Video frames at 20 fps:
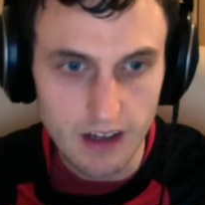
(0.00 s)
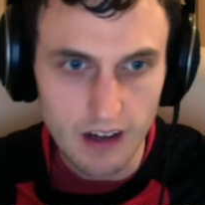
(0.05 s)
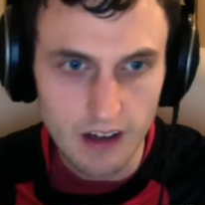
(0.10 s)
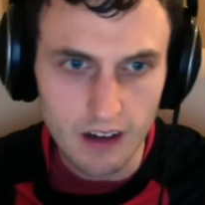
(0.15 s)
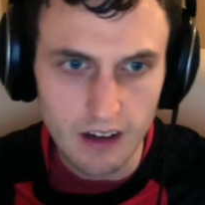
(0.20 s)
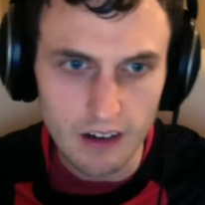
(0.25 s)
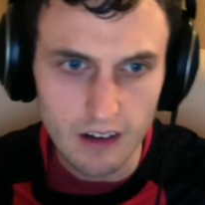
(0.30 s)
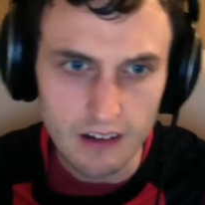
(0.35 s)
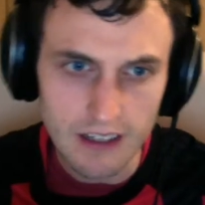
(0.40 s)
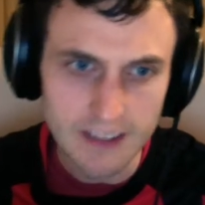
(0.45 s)

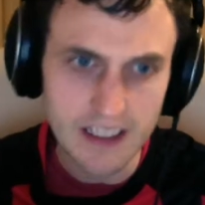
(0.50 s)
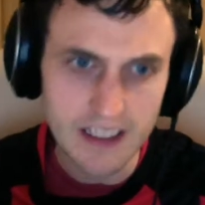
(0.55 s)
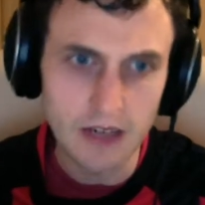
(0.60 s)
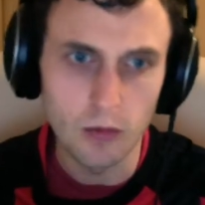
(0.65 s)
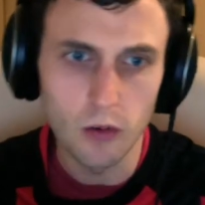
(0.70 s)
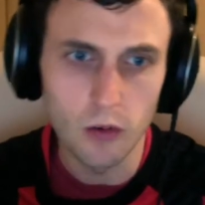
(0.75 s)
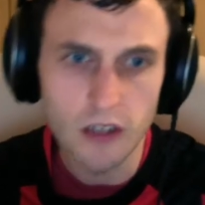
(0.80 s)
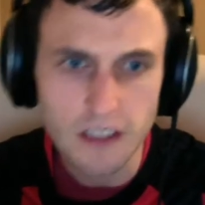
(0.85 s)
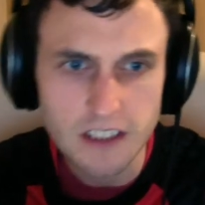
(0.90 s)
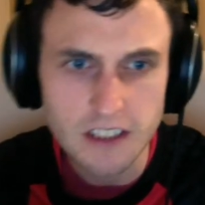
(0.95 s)
And
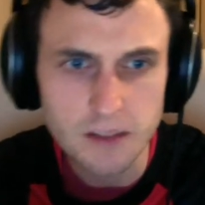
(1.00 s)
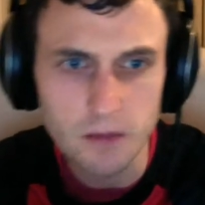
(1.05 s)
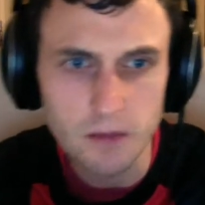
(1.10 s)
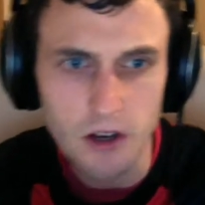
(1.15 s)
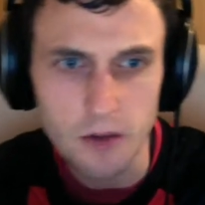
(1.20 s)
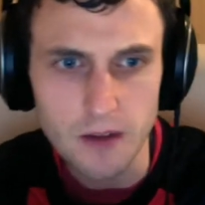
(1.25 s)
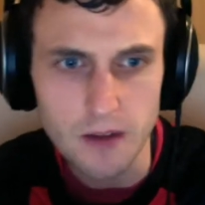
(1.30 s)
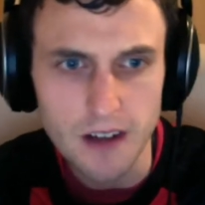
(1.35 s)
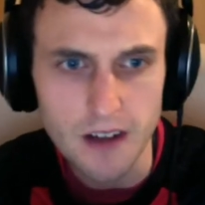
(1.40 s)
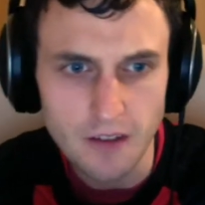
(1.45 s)
then worst
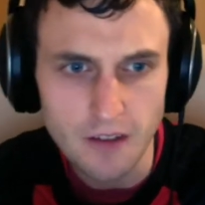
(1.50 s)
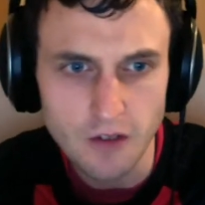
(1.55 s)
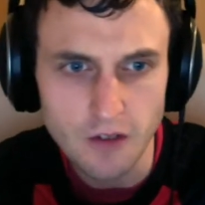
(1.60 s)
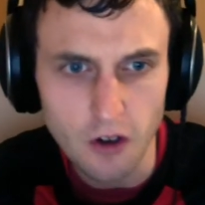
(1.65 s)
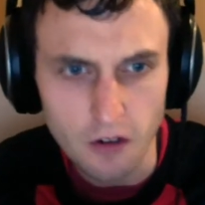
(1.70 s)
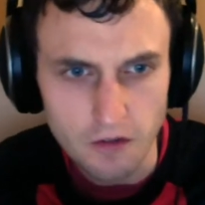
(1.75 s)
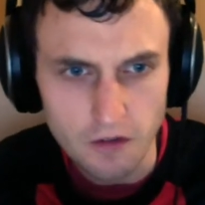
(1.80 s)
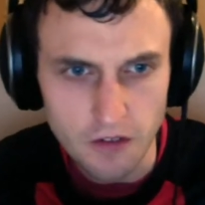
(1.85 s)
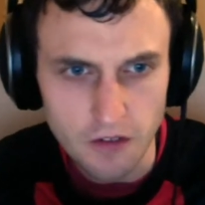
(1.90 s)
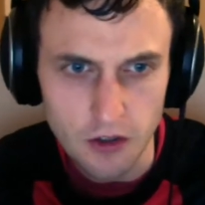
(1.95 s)
moment, I've got
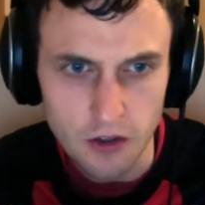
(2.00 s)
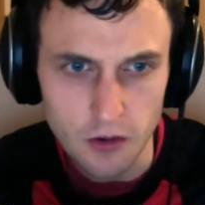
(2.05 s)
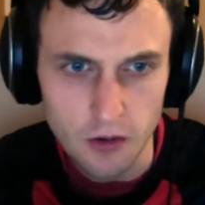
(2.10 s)
a few.